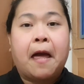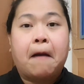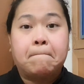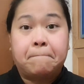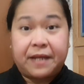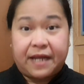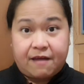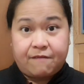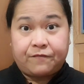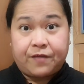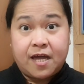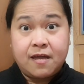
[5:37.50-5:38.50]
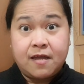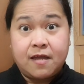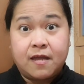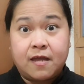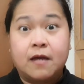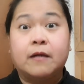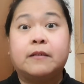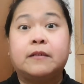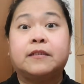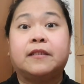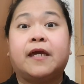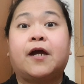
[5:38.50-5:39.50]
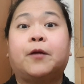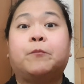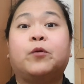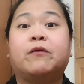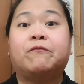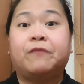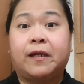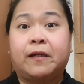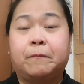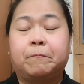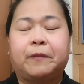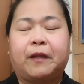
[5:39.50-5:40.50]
Brava, they are prefer.